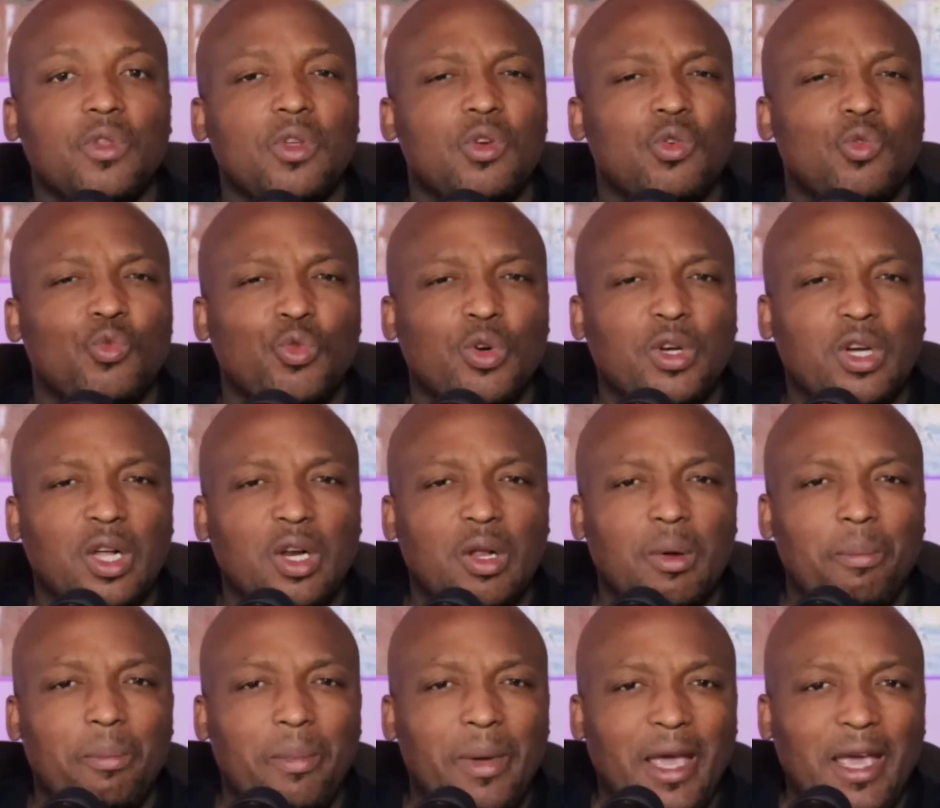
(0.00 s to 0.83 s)
We're going to
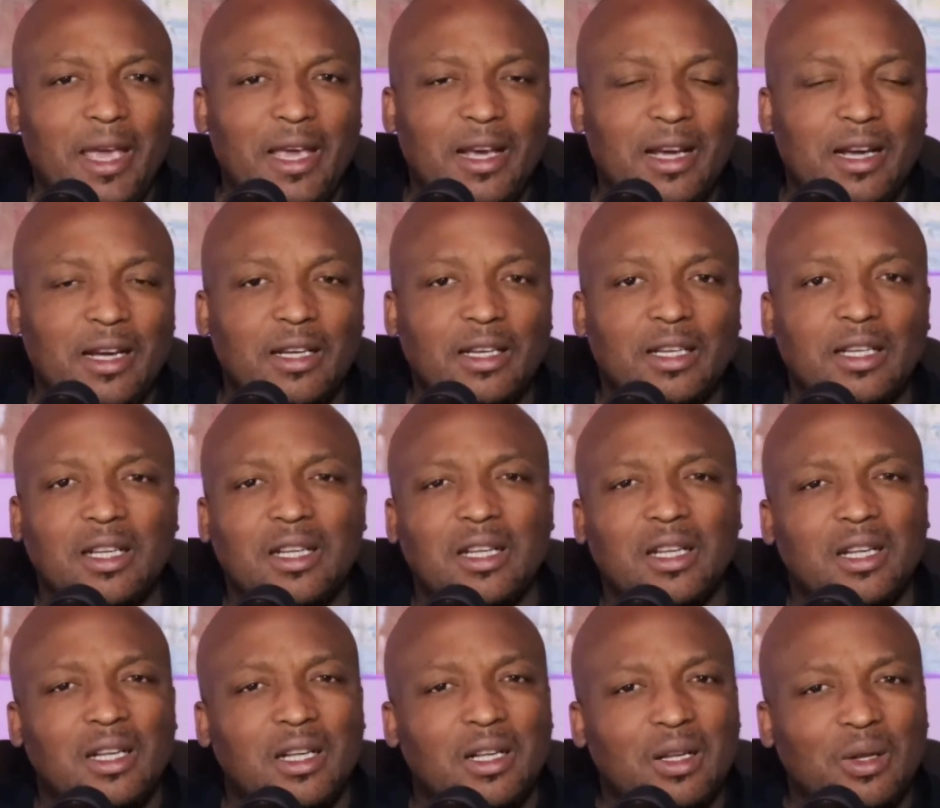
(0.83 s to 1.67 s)
make
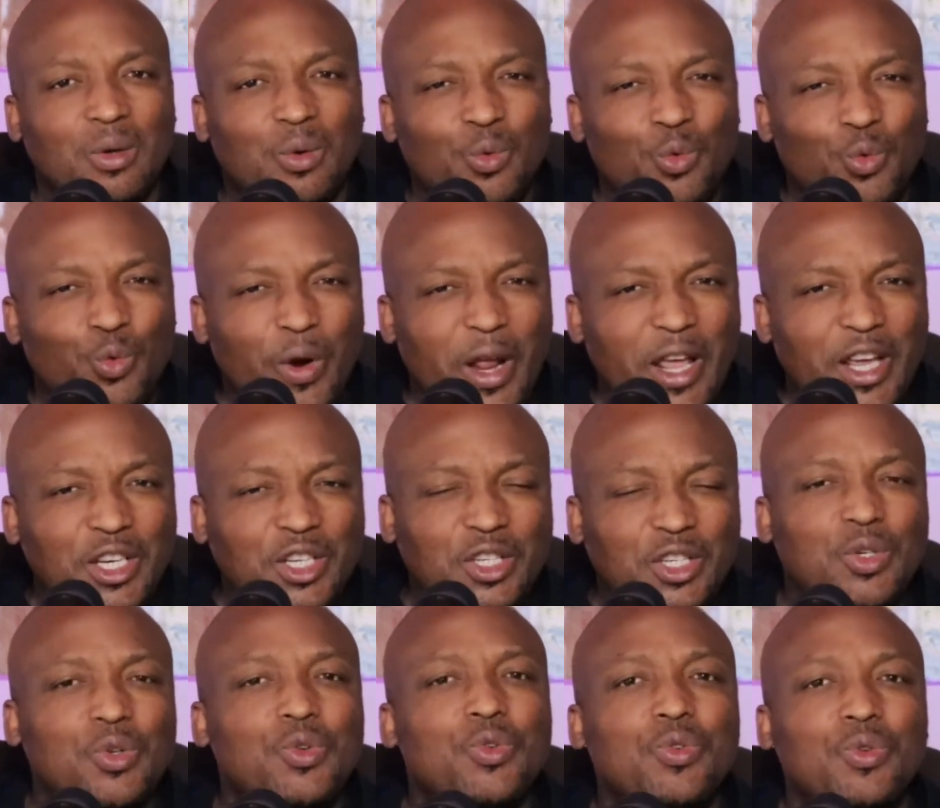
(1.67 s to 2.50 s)

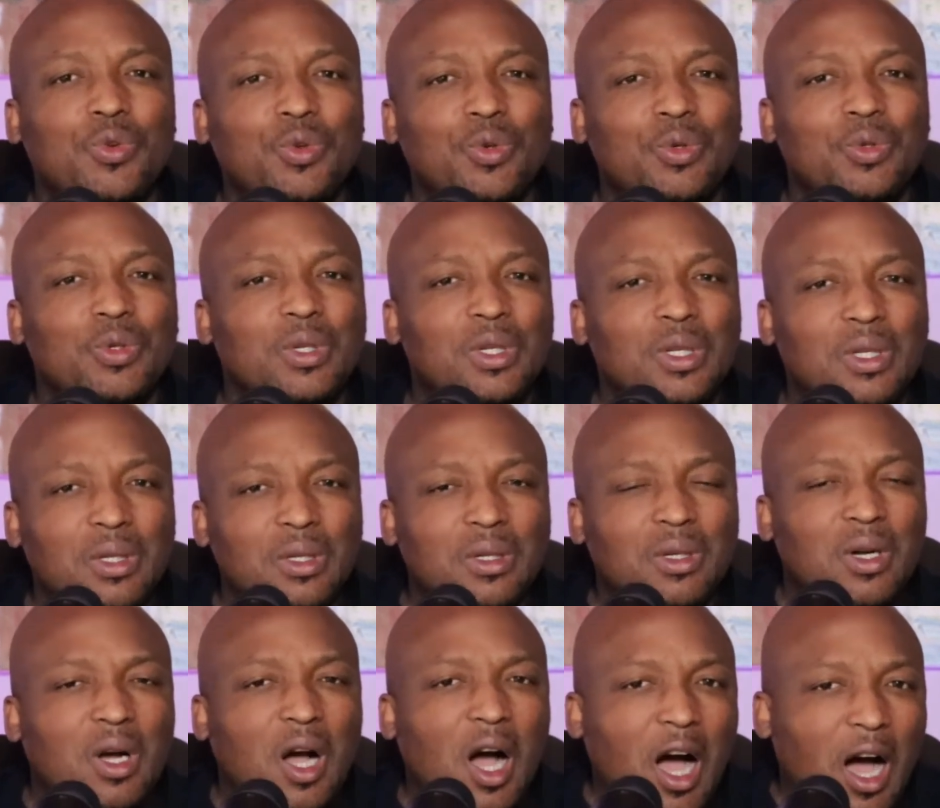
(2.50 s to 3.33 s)
racial
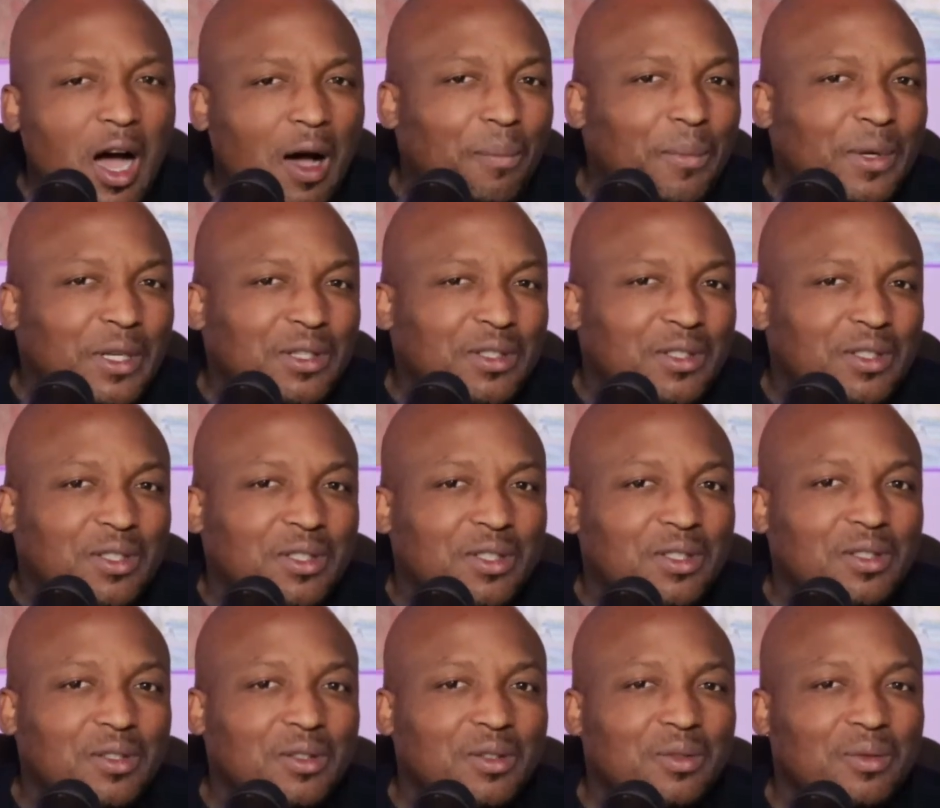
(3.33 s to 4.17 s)

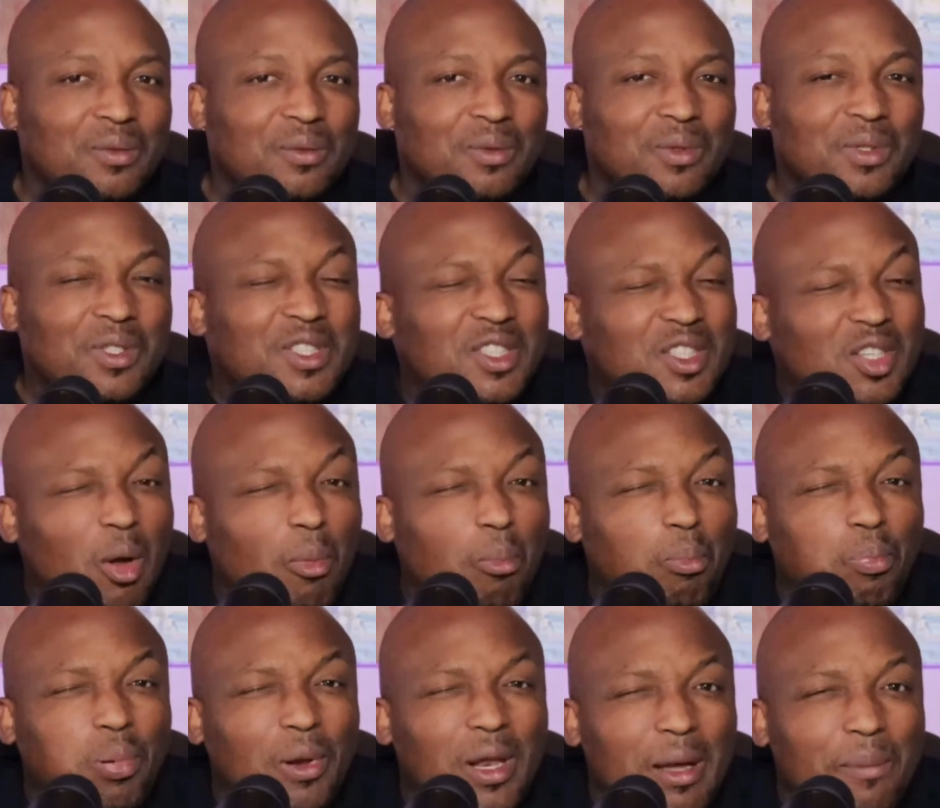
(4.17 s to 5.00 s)
comments,
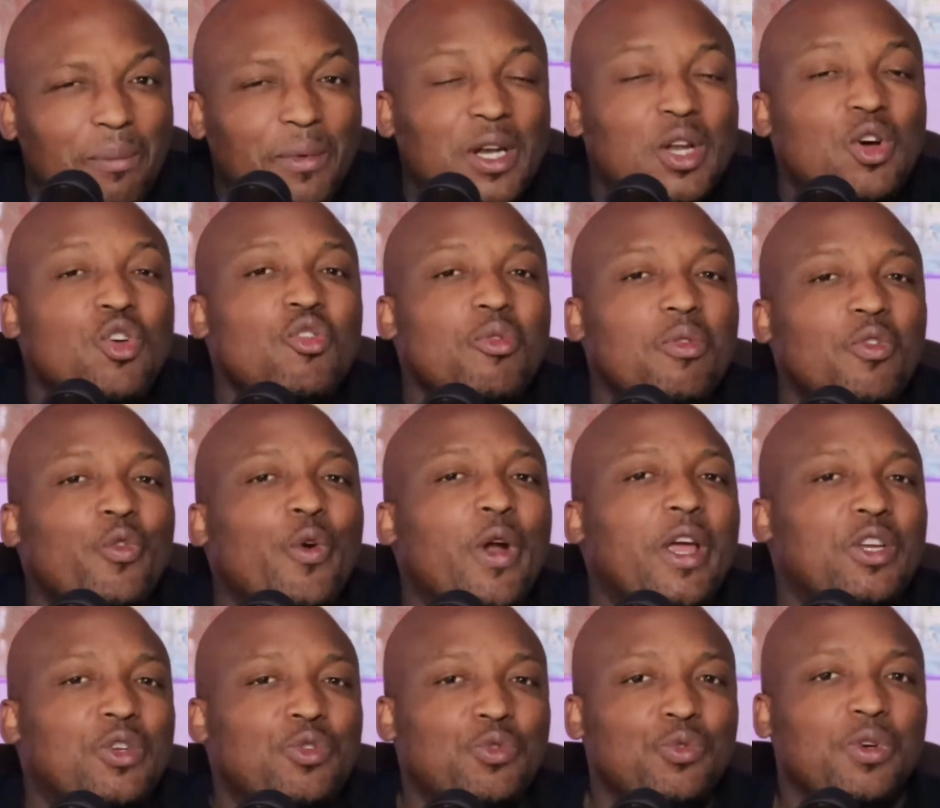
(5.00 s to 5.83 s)
subliminal
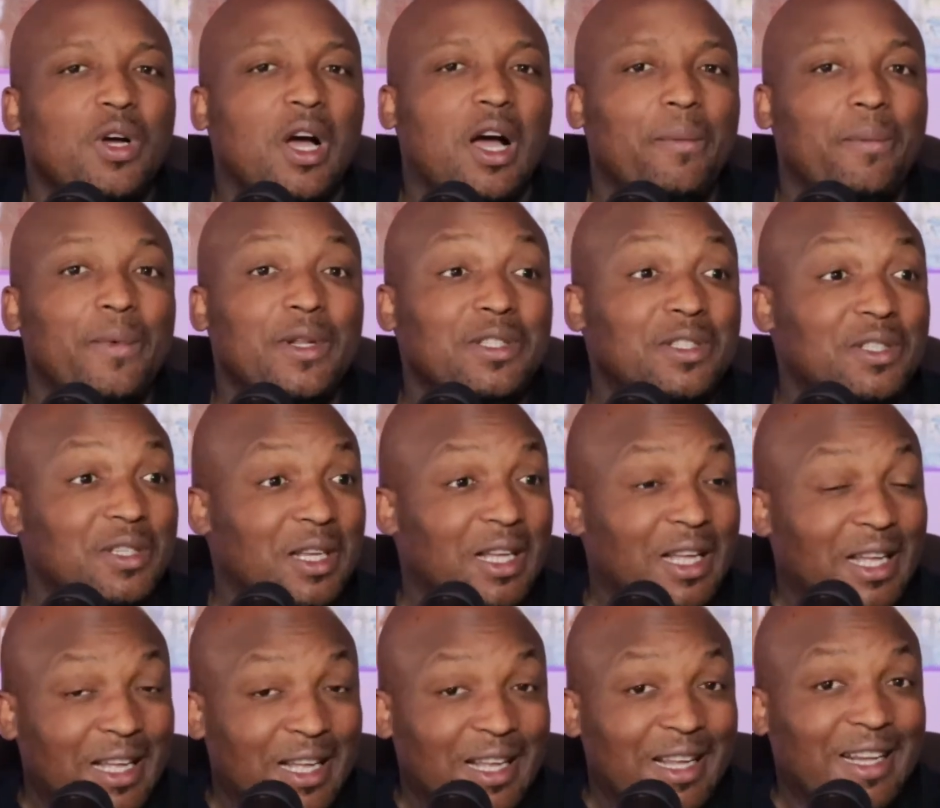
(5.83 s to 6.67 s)
racial comments,
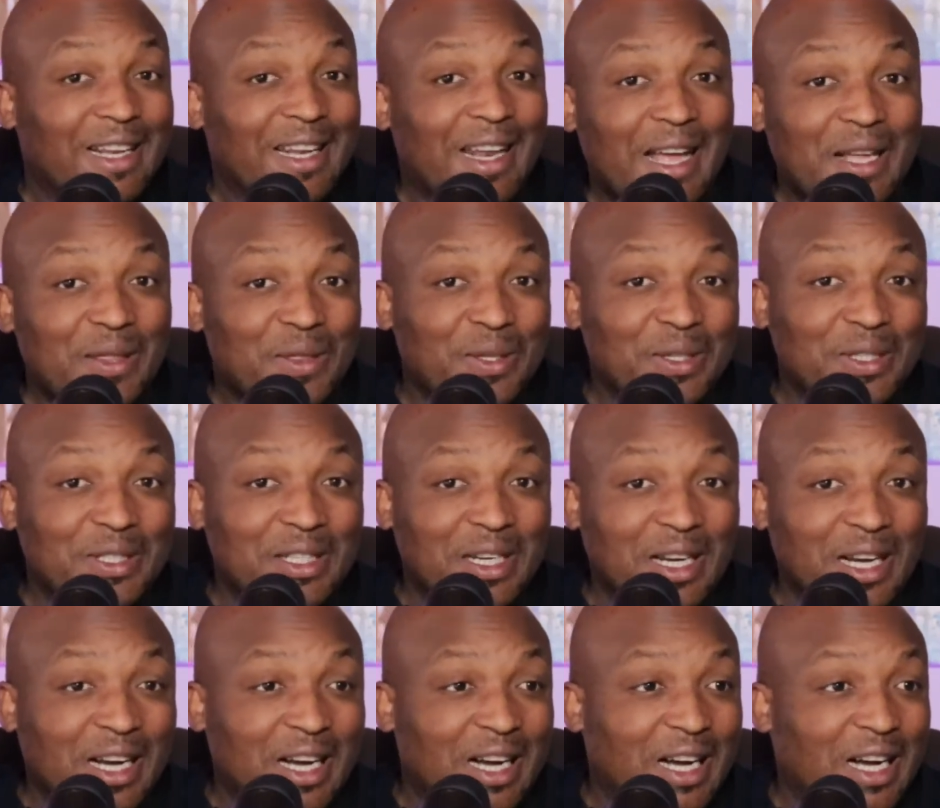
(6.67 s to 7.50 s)
like the
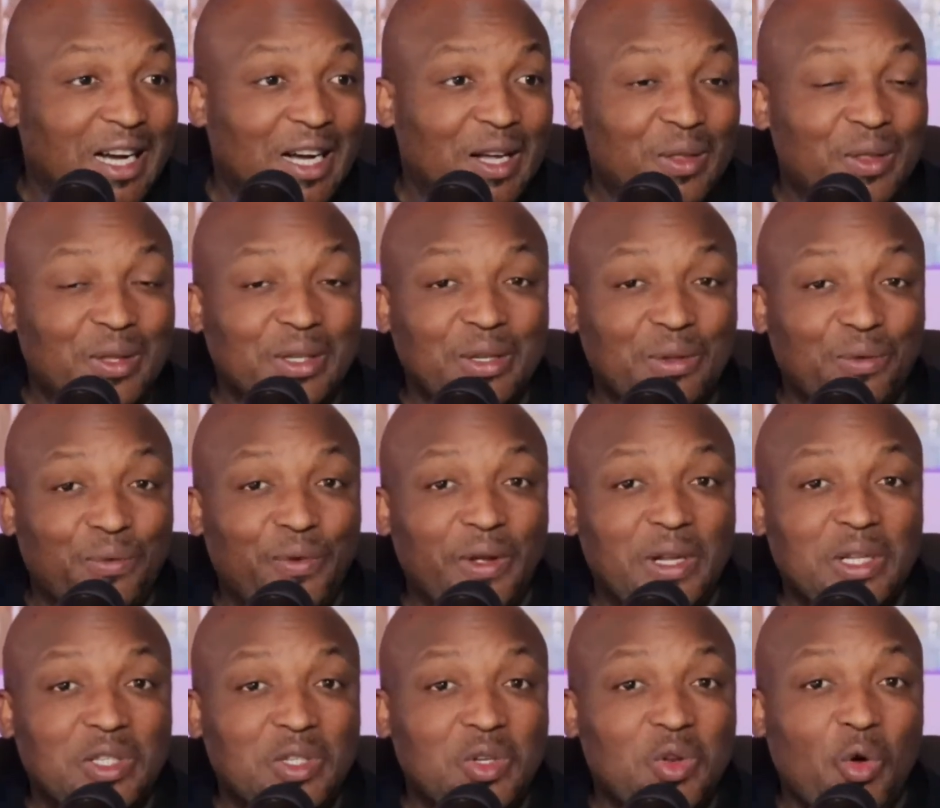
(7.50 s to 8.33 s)

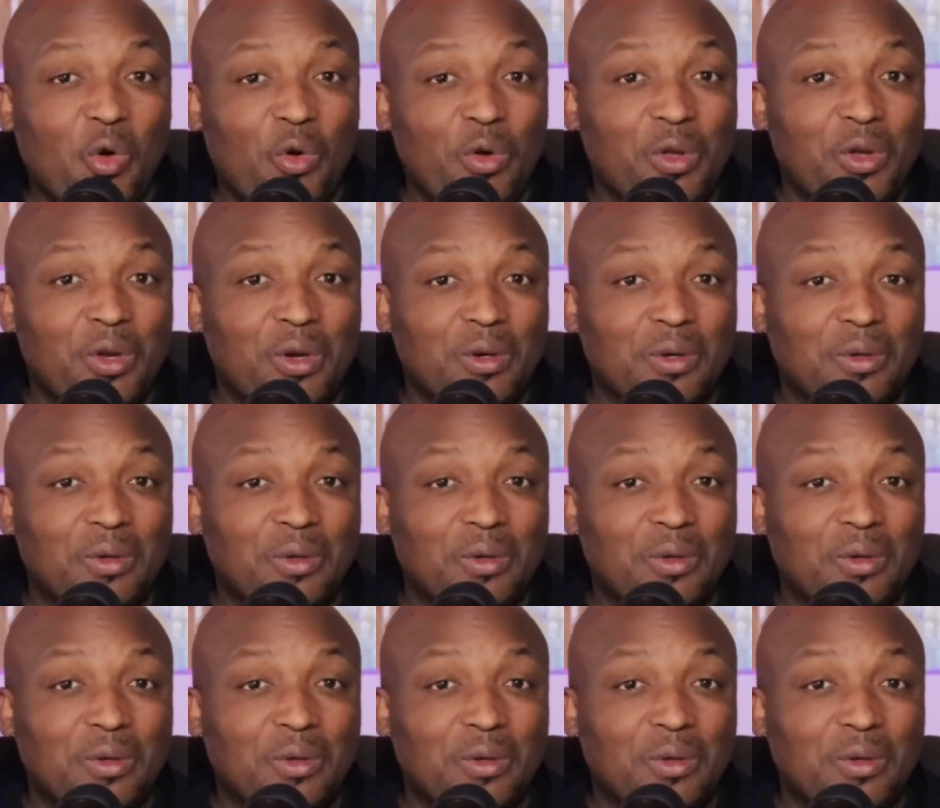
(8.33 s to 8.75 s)
defense lawyer